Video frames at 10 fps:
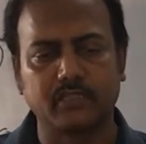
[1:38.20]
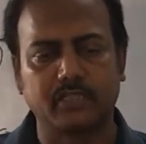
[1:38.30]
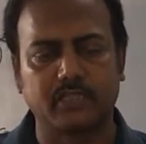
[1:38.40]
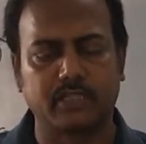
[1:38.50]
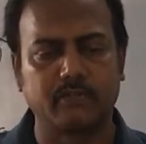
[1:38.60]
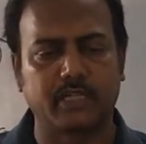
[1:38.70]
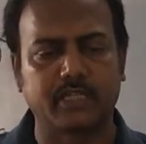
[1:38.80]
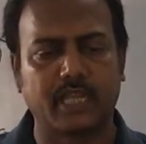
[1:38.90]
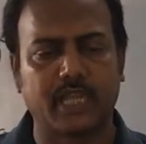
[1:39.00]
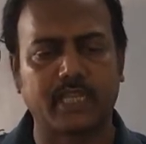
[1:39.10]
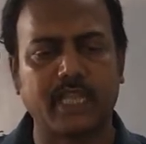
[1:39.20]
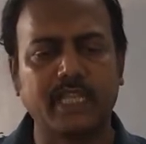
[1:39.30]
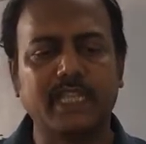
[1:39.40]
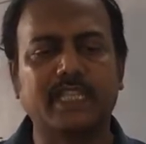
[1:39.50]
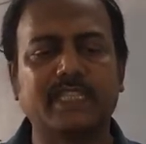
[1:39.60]
Did you understand
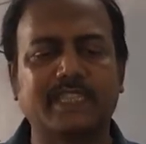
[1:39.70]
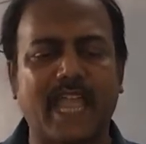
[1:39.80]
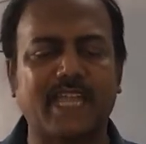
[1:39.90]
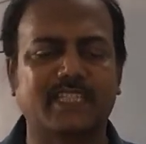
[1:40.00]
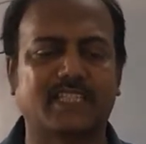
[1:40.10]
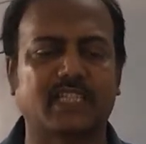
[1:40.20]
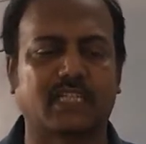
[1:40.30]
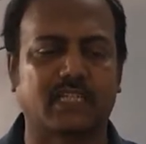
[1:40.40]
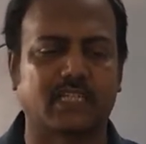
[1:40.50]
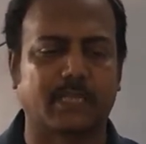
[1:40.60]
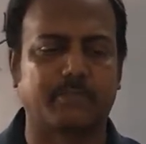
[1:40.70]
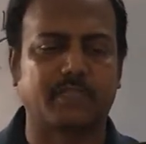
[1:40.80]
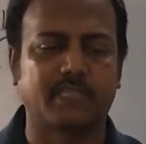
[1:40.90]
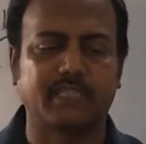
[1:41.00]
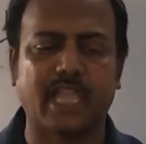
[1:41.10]
that? That's the concept.
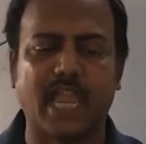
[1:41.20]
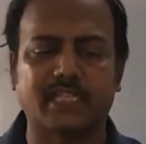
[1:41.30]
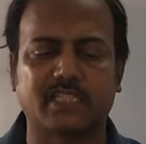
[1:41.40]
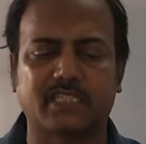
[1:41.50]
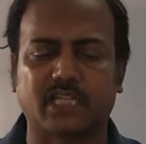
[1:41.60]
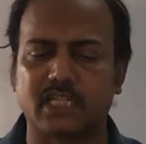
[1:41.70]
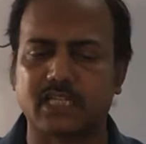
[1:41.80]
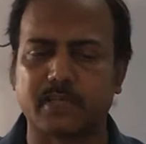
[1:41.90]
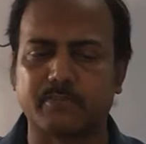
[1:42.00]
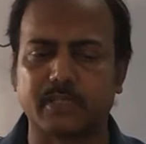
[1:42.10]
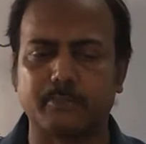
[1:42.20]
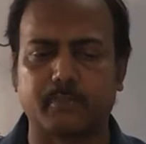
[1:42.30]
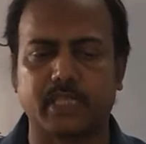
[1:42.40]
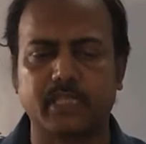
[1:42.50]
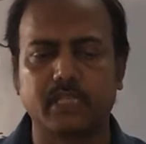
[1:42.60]
That's the concept
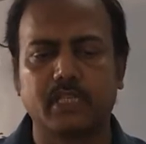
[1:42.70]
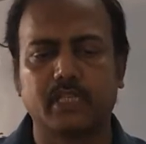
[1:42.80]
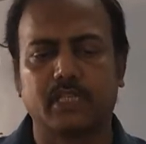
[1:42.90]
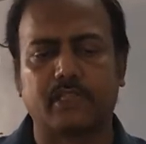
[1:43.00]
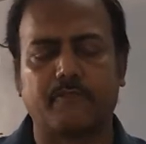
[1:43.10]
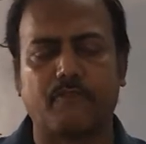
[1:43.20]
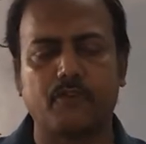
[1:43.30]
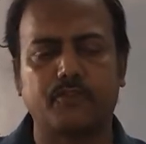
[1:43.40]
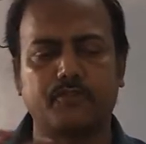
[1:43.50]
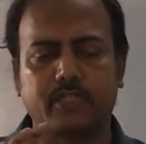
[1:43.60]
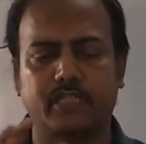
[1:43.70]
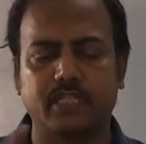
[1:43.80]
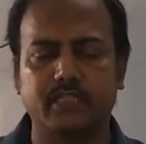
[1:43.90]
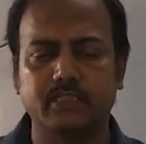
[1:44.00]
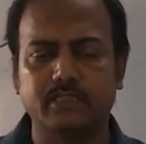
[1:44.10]
simply. The force was
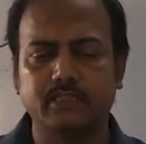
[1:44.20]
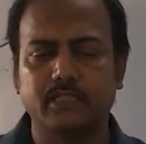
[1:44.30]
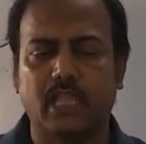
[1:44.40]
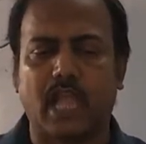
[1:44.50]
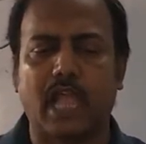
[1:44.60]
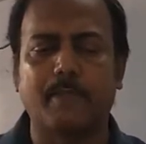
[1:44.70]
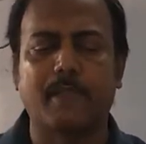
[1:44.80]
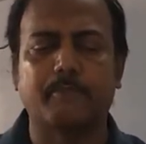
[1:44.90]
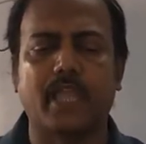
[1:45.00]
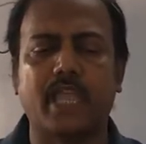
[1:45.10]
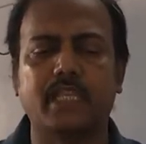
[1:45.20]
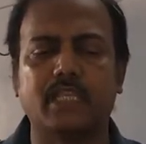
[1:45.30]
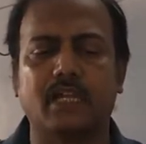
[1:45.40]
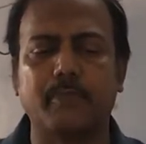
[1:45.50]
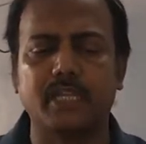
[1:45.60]
there. I am applying
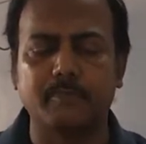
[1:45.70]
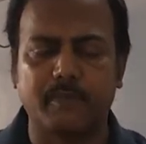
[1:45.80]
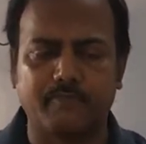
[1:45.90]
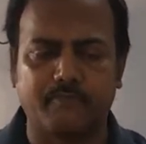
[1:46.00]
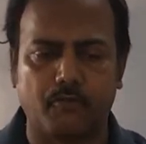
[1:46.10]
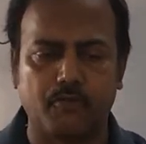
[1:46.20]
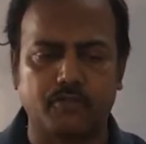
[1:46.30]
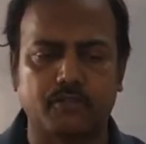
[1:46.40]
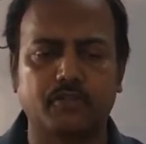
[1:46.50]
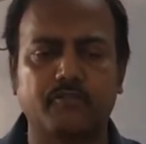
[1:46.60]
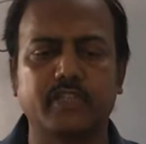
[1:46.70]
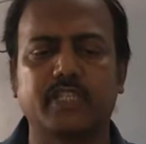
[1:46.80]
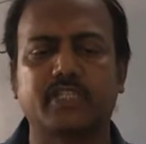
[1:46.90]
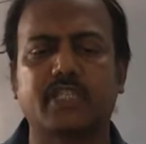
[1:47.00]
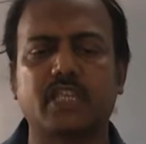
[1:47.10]
a minimum force which
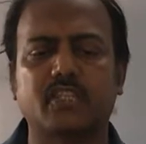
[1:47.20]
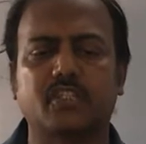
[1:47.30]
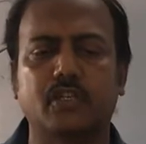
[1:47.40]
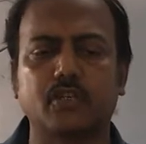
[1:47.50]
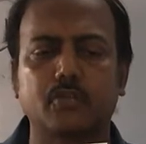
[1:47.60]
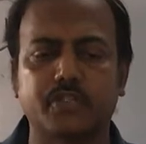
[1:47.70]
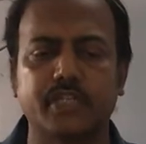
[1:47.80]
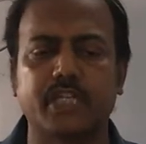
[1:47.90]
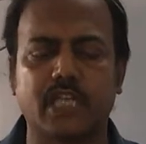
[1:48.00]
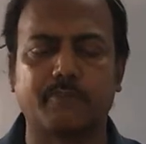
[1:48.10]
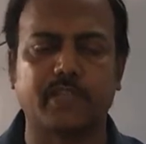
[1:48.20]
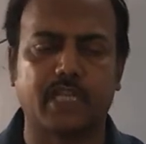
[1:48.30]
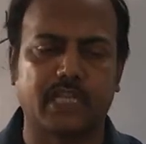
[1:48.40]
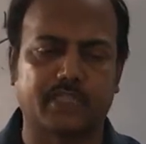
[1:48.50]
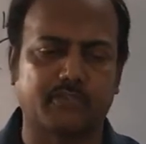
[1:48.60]
is just loosening up the
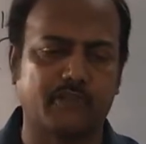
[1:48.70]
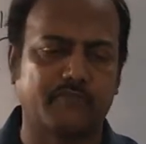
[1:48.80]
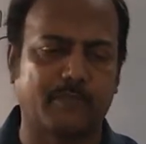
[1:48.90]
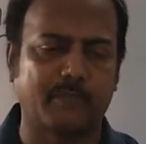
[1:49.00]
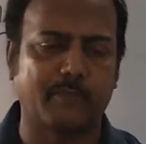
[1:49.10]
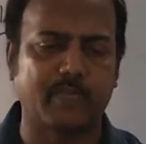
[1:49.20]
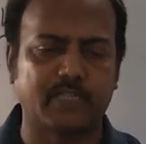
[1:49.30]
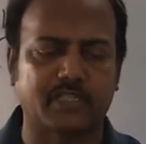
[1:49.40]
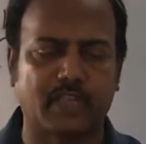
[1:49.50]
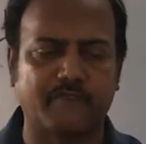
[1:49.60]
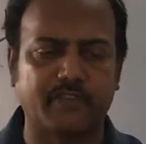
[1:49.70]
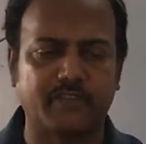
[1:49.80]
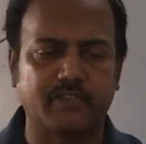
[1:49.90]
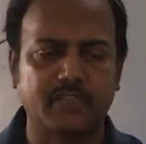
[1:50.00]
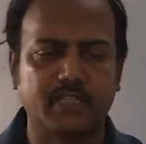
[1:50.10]
electron from the metal
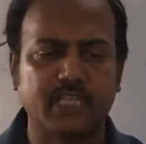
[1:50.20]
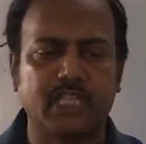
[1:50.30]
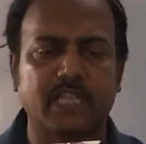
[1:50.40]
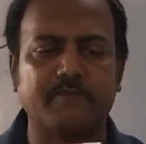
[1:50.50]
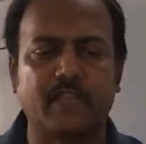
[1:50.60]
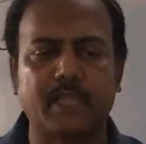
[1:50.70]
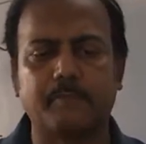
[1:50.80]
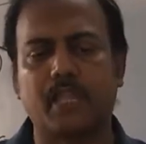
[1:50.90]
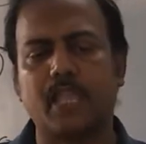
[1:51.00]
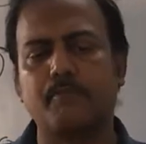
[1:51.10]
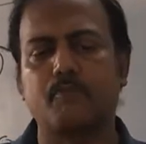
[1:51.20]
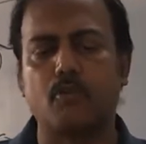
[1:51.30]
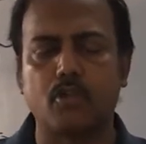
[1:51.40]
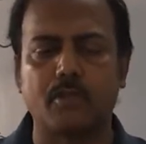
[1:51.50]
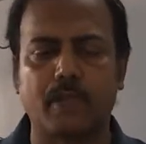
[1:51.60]
surface. If I apply
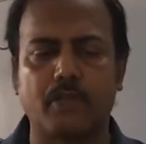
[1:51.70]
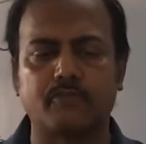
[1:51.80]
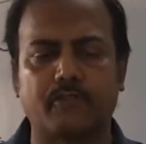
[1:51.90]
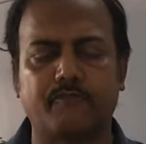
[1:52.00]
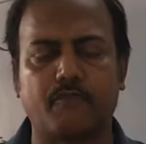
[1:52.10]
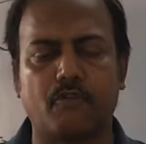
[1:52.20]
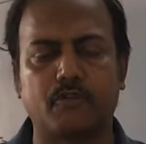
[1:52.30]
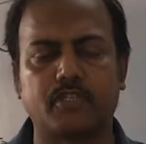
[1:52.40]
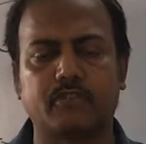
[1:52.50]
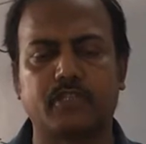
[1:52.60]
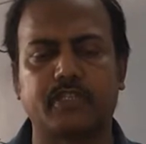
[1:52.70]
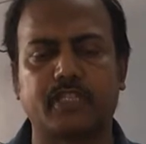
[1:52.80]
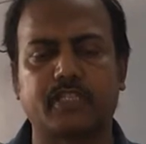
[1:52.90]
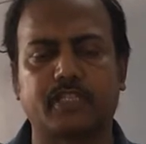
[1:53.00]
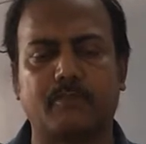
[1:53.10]
more amount of force, it will
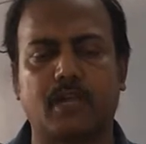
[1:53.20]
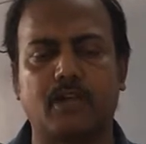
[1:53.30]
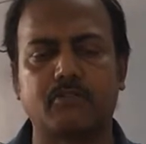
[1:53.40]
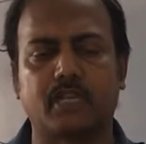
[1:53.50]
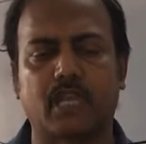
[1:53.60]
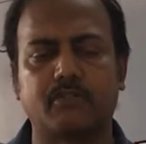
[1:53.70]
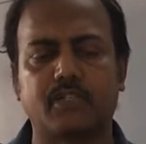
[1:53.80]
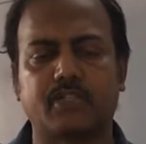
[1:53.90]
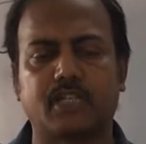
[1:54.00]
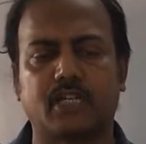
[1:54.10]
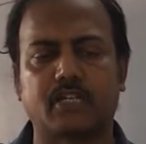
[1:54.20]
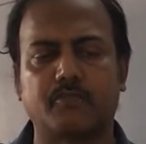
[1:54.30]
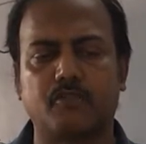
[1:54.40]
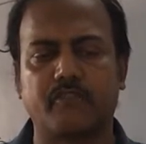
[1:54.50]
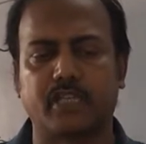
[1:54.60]
just come out and will start
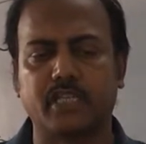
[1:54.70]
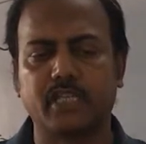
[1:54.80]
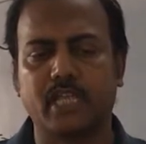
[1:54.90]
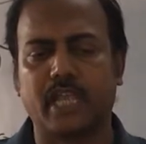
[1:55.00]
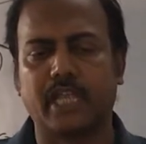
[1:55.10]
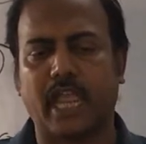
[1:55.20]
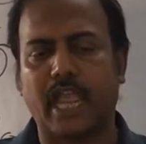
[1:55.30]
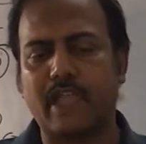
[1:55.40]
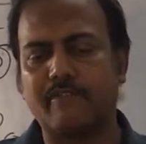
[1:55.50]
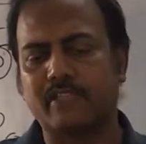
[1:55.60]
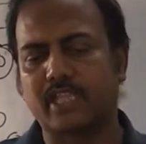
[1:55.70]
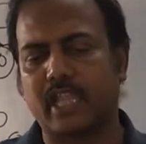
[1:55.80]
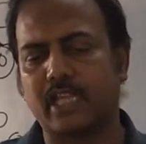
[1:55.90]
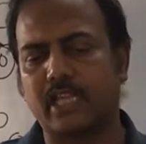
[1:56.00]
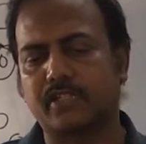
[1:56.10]
moving. And as
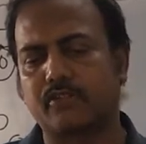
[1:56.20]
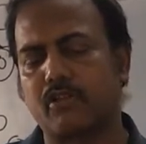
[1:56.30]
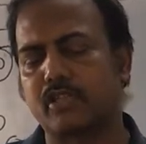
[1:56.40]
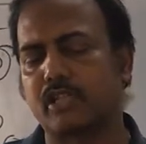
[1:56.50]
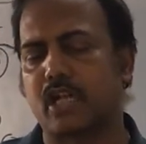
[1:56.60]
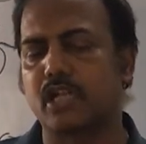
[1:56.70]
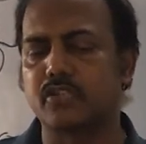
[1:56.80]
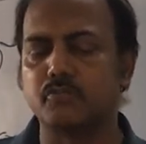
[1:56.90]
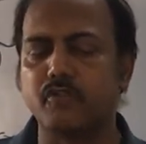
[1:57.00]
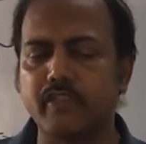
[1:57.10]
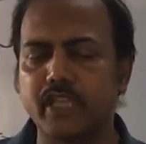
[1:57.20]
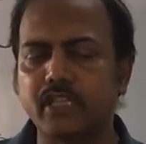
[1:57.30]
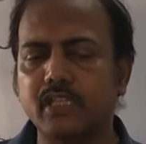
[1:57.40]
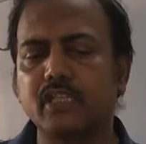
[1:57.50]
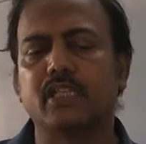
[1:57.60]
the electron starts
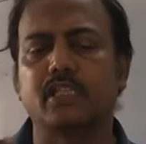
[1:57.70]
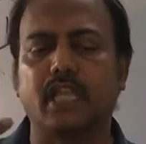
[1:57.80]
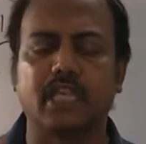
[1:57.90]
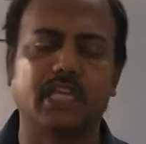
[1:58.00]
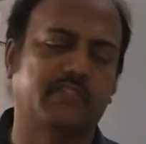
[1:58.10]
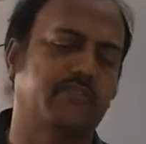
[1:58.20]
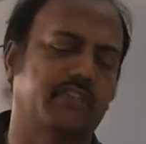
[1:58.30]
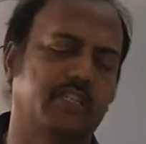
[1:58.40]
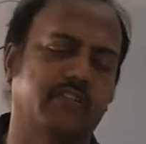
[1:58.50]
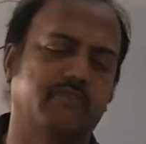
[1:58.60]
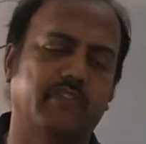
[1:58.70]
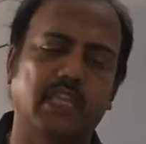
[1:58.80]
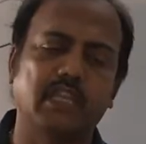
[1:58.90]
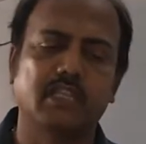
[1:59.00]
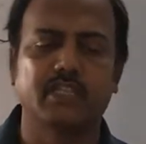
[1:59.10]
moving, the electricity
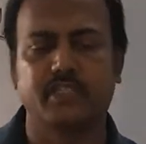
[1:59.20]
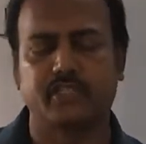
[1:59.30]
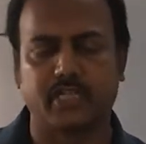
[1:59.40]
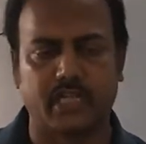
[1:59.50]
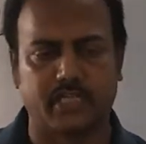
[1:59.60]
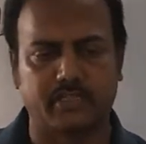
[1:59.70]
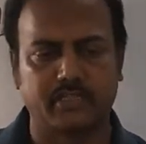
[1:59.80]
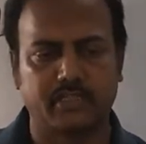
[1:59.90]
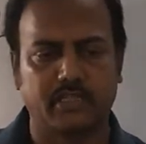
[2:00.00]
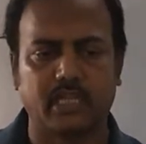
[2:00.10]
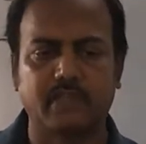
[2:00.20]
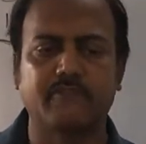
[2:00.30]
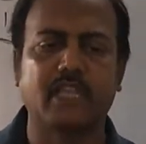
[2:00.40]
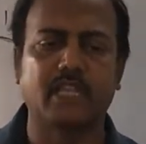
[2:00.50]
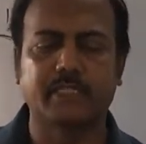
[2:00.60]
will generate. And if
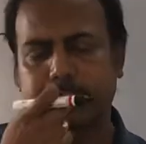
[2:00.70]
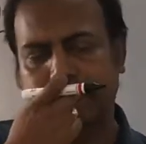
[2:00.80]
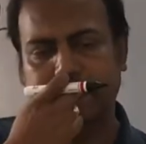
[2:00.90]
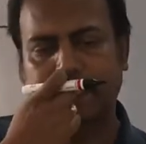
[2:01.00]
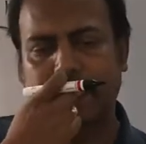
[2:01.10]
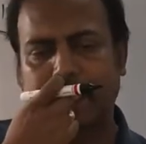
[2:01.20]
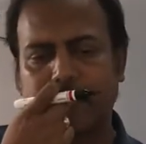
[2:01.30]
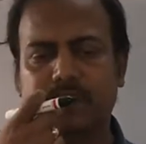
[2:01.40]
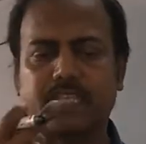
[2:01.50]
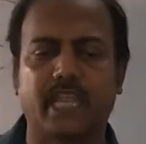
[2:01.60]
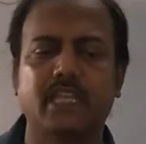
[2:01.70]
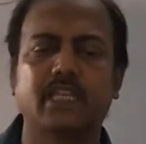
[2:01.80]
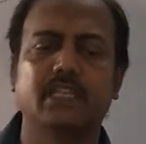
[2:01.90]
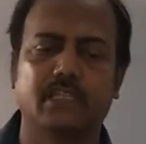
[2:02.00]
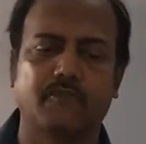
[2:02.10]
the electricity generates, then the